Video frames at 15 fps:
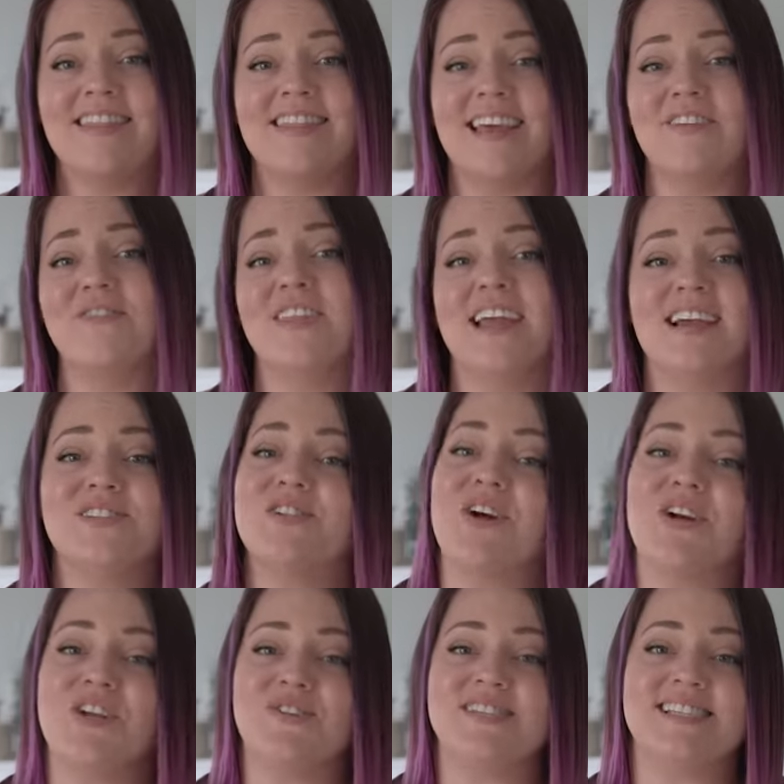Thankfully, I
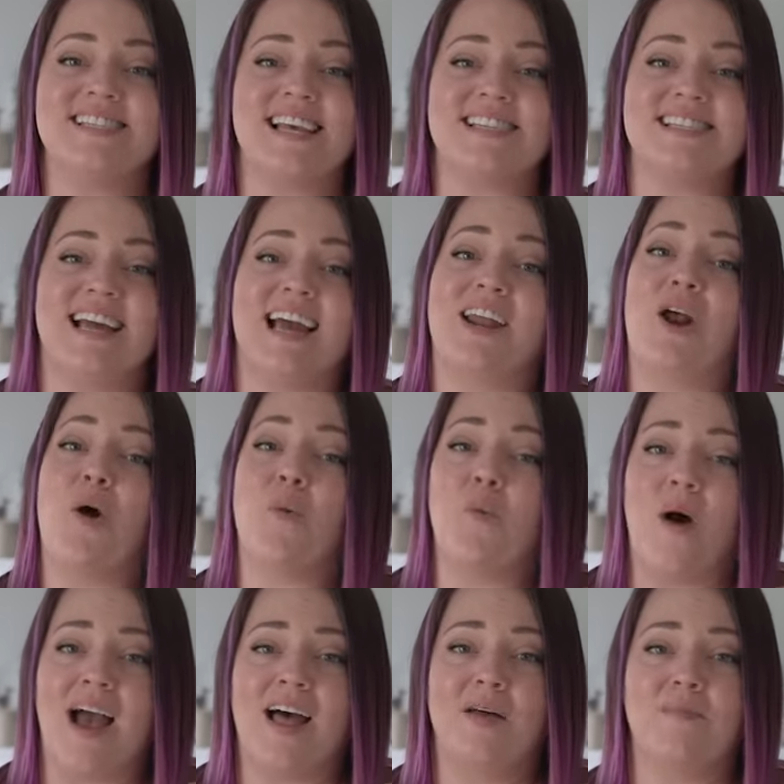started using Sensodyne a
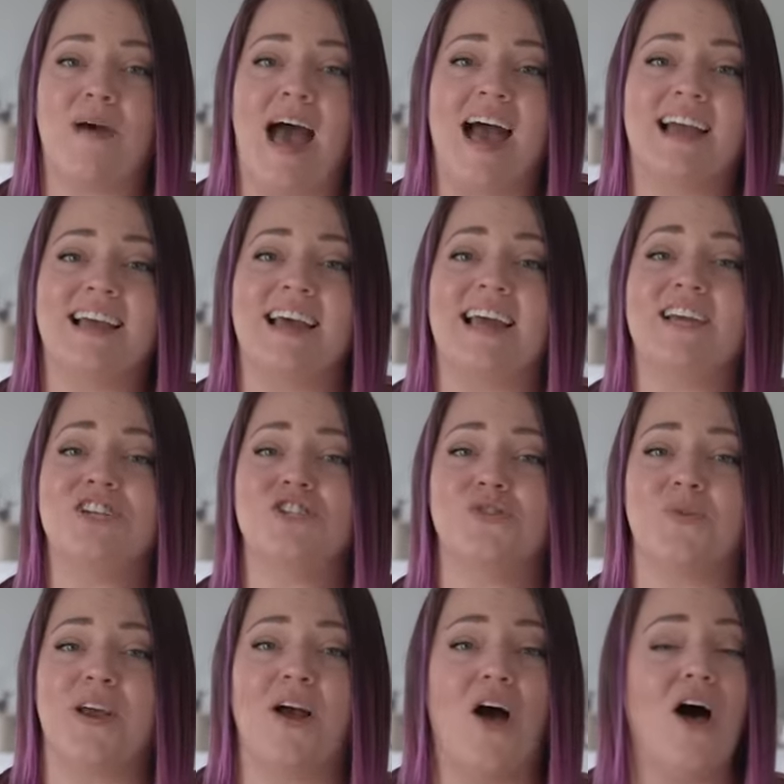while back and I can enjoy